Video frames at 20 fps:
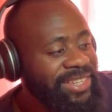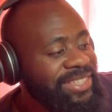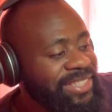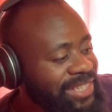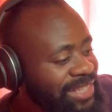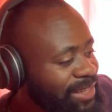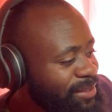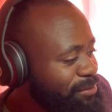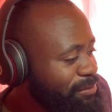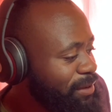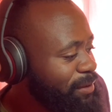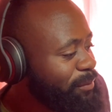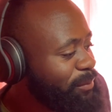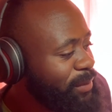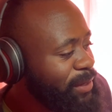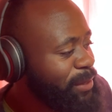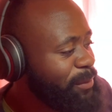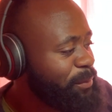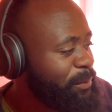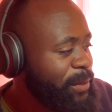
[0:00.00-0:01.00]
Check Fair
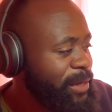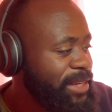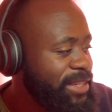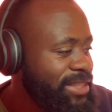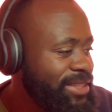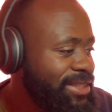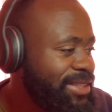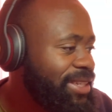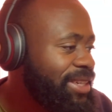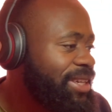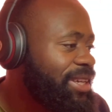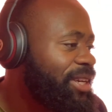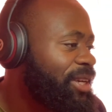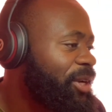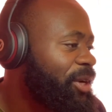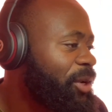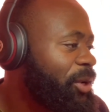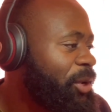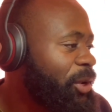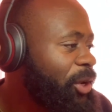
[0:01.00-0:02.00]
Play page,
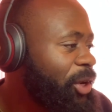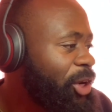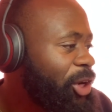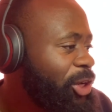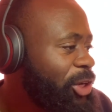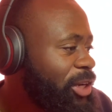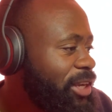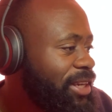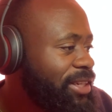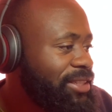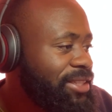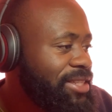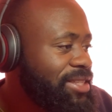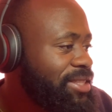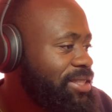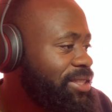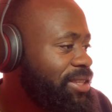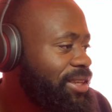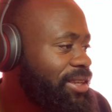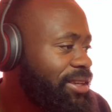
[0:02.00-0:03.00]
or you can
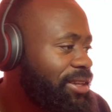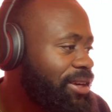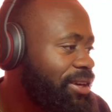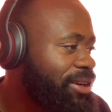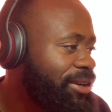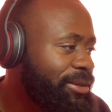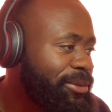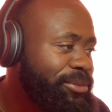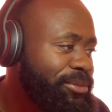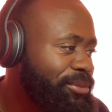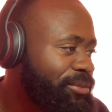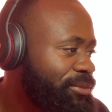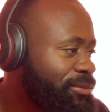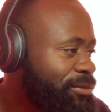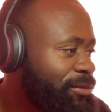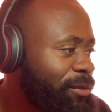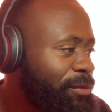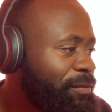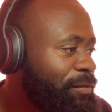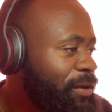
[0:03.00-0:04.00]
just say
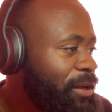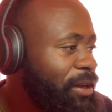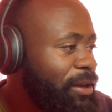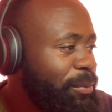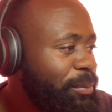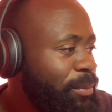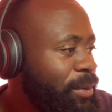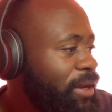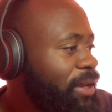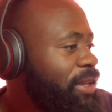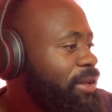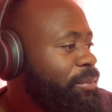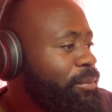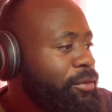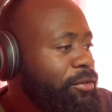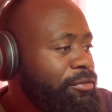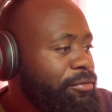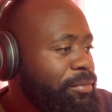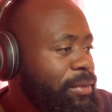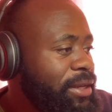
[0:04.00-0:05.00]

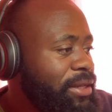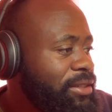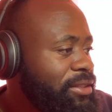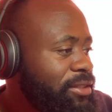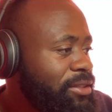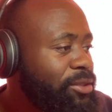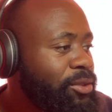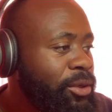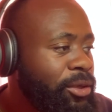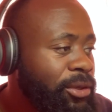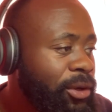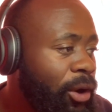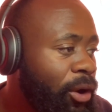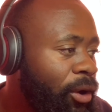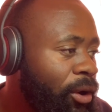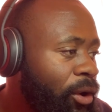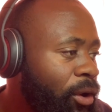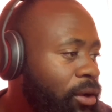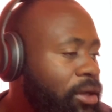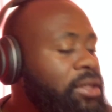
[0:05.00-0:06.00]

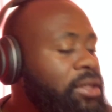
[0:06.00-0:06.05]
fairplaymovement.org.